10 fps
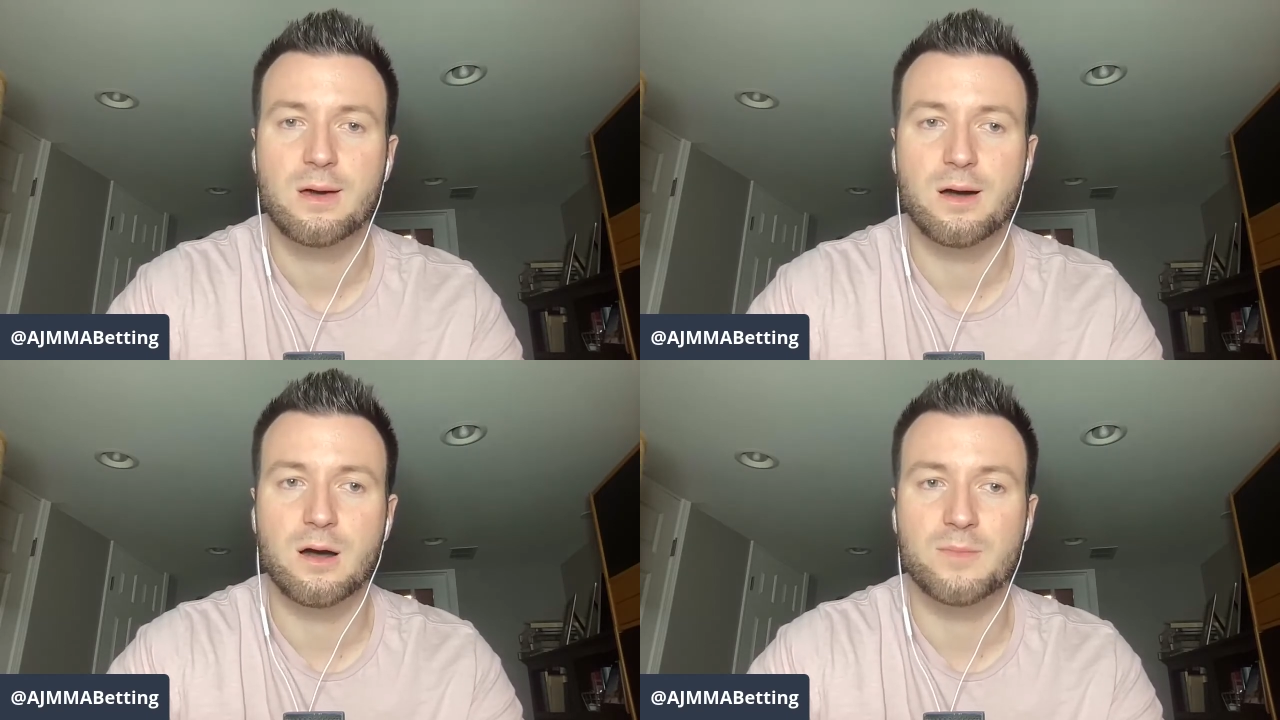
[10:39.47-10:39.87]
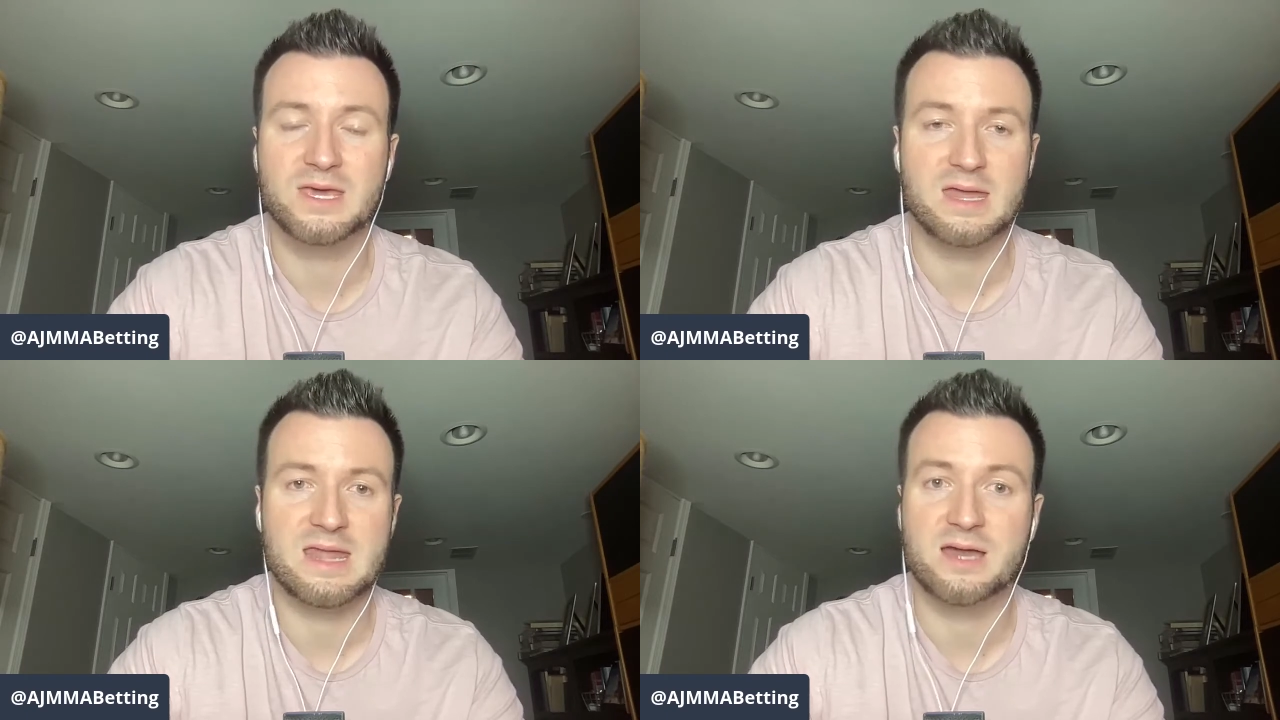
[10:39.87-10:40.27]

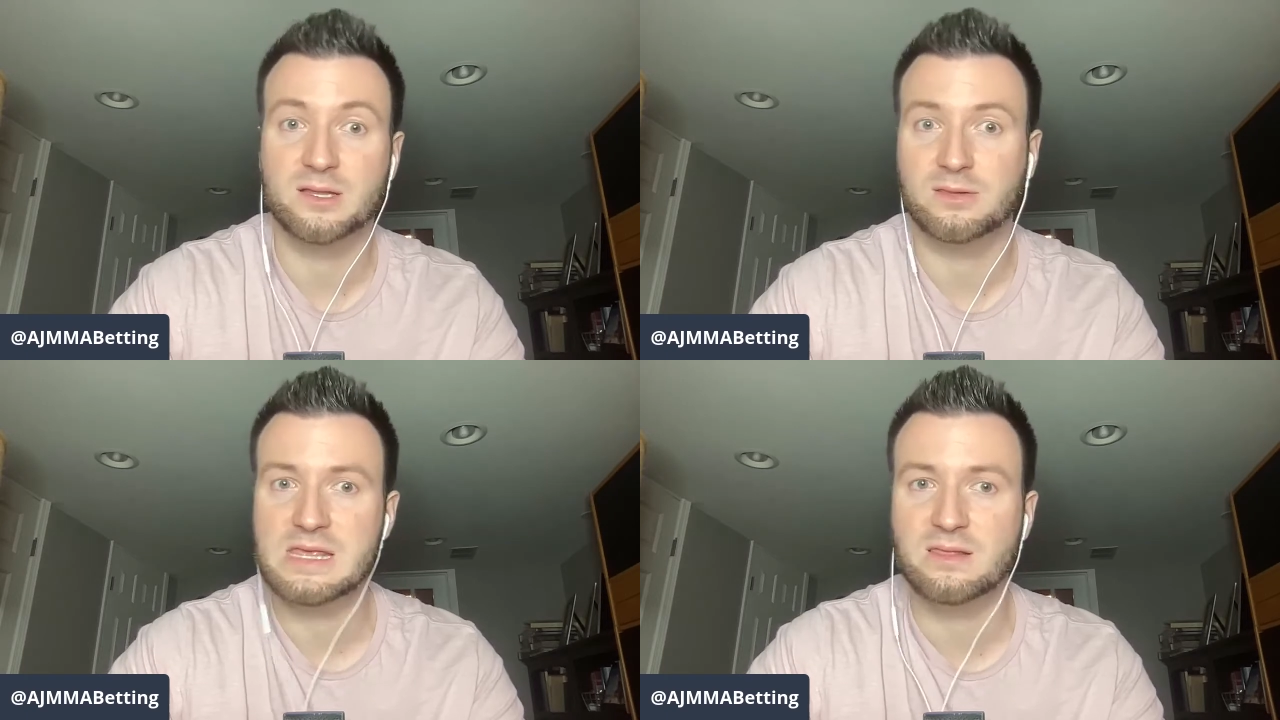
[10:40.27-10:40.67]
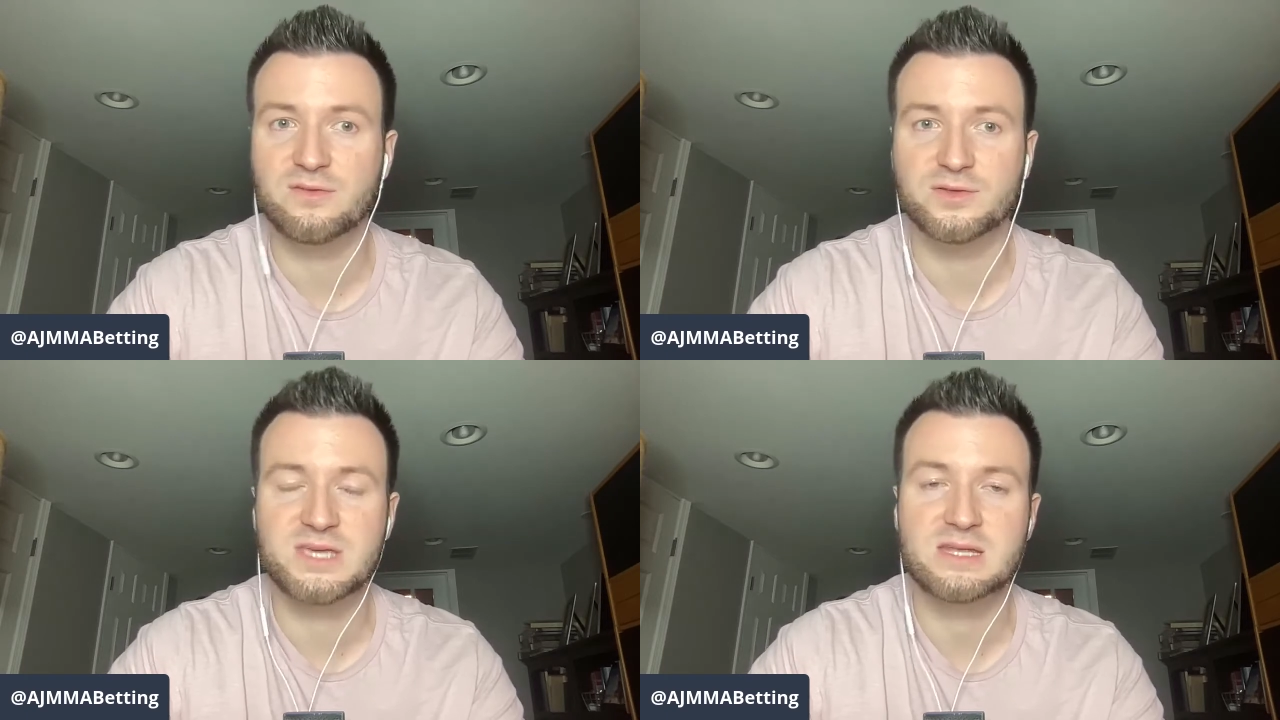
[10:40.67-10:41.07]
again, not elite
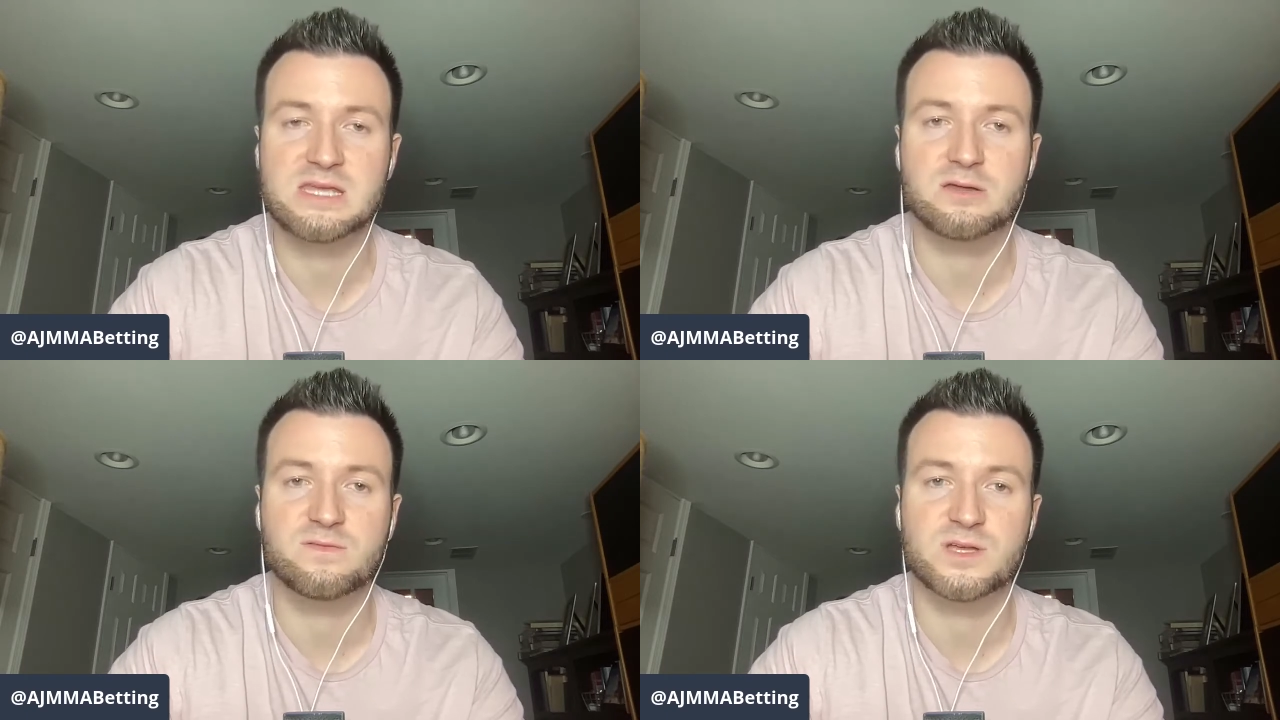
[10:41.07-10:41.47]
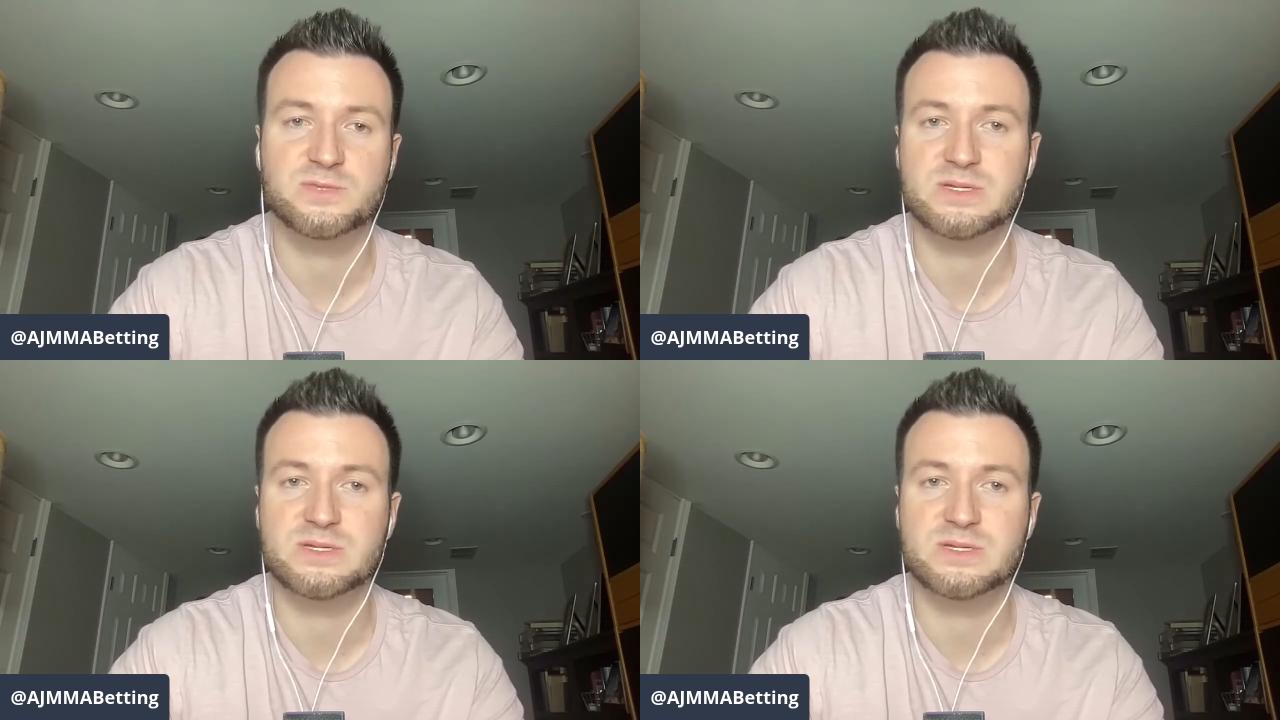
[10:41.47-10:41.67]
level takedown defense,